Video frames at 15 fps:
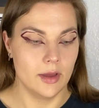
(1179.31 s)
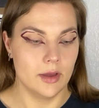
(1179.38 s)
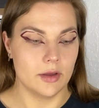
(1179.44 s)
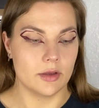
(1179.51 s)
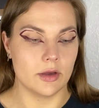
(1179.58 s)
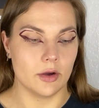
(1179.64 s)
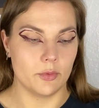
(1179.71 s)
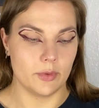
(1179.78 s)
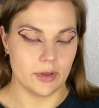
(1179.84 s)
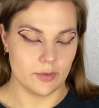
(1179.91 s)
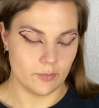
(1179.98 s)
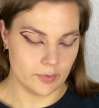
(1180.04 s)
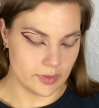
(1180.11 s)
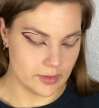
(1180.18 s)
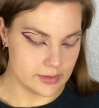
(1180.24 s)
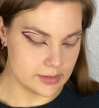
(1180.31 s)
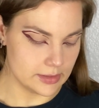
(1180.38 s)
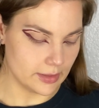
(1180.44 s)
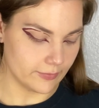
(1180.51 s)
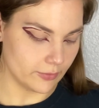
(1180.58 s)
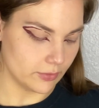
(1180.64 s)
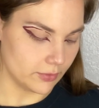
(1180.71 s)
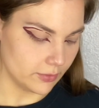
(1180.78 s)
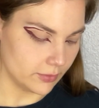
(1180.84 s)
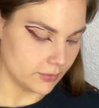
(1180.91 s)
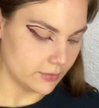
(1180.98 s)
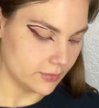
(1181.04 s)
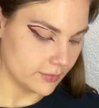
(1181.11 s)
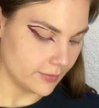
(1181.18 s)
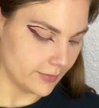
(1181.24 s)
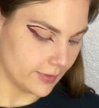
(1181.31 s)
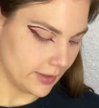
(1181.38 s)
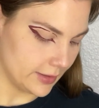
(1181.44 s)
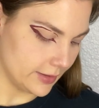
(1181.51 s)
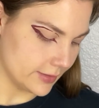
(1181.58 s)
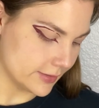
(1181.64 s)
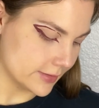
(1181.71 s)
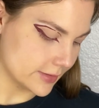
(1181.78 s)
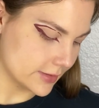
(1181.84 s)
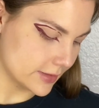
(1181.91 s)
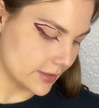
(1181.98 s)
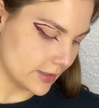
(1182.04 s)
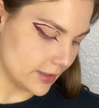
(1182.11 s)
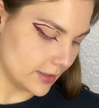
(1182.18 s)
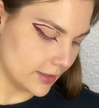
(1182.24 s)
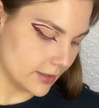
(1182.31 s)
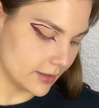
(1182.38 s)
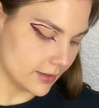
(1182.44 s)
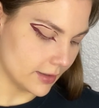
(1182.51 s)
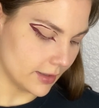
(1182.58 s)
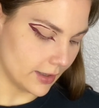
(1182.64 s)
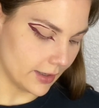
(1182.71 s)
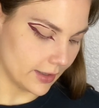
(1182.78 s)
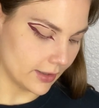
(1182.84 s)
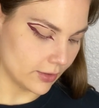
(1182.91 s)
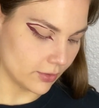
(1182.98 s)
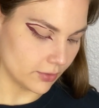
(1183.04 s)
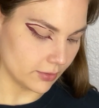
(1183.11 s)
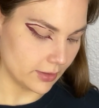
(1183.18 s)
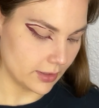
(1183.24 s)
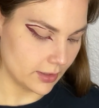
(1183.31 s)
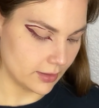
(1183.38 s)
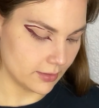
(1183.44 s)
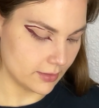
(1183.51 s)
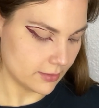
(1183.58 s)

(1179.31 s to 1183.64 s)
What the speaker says: go in with the devil that is the eye curling,